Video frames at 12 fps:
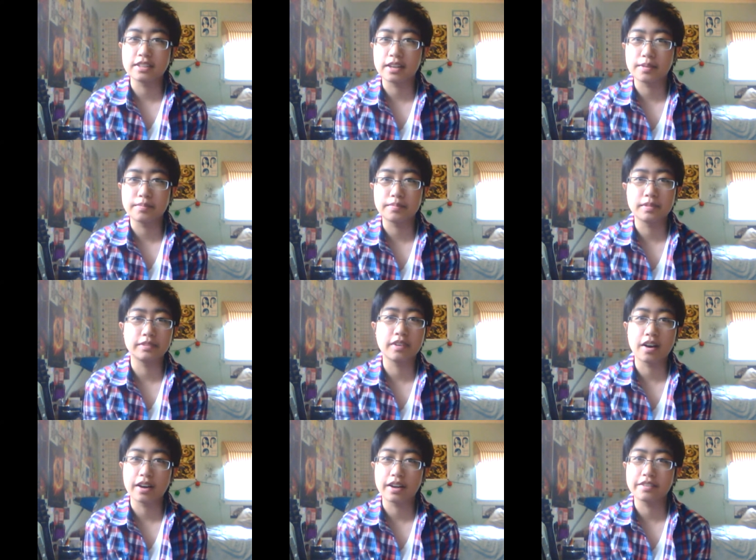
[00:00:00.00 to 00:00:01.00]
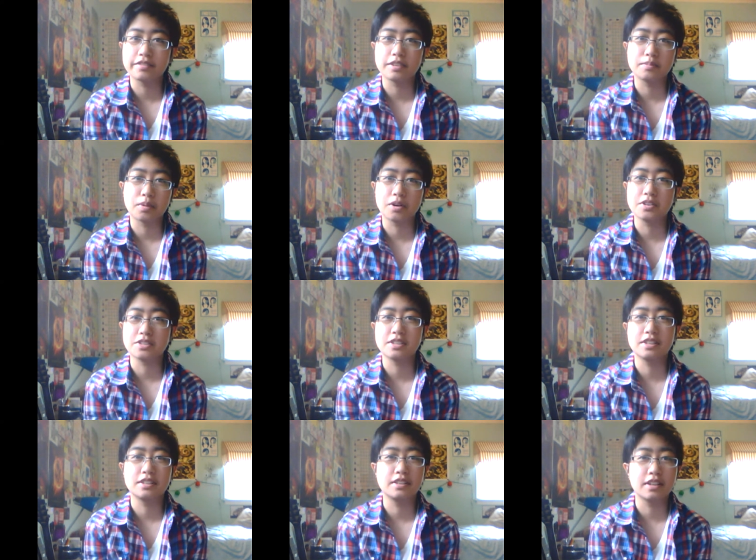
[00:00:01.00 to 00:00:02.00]
them live in
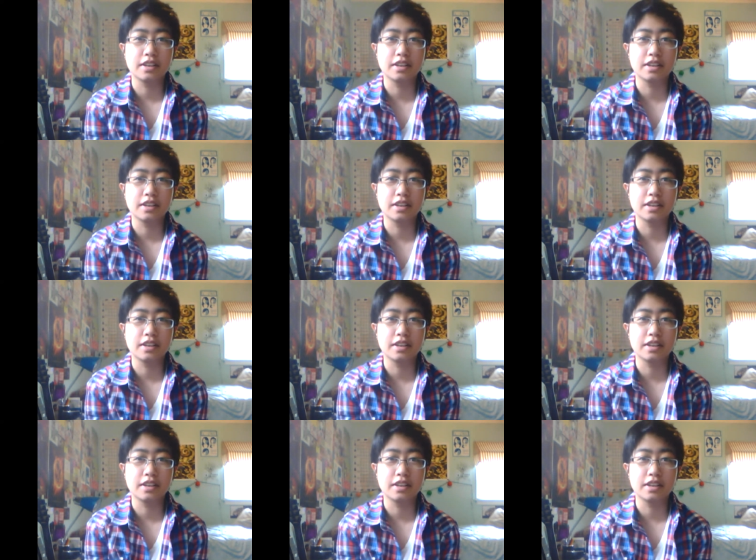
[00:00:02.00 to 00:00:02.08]
person.